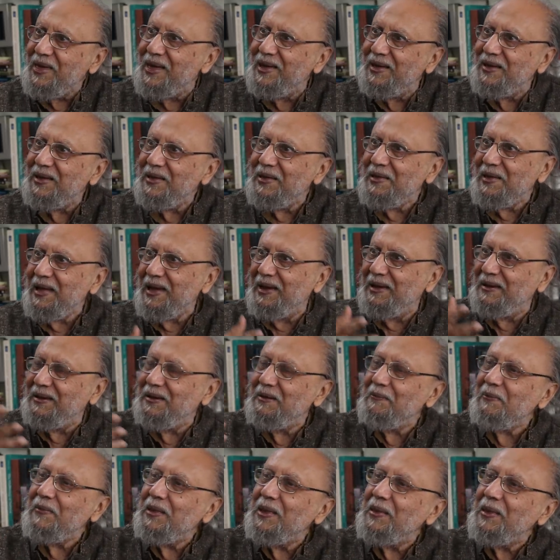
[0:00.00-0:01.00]

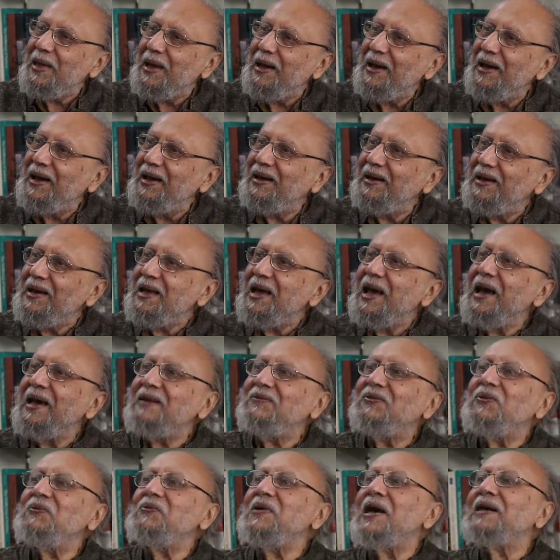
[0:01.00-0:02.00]
uh,
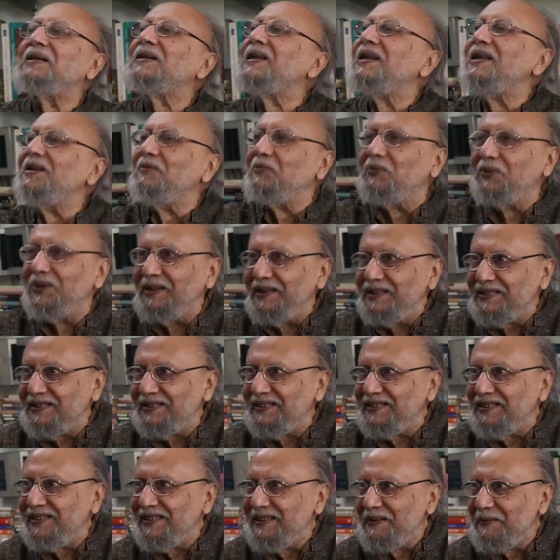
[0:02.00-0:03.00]
and few national
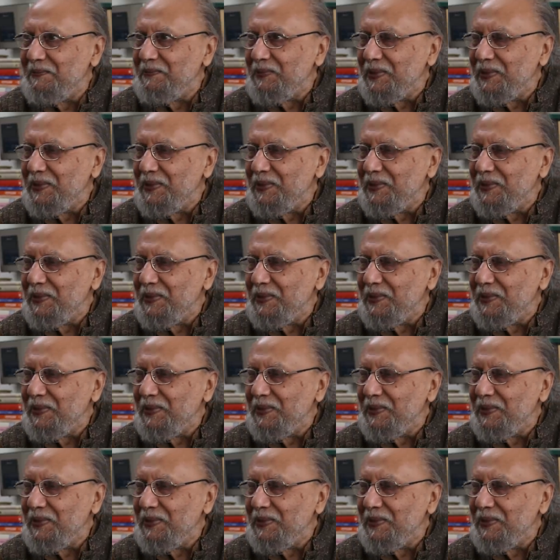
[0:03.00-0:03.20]
bullies.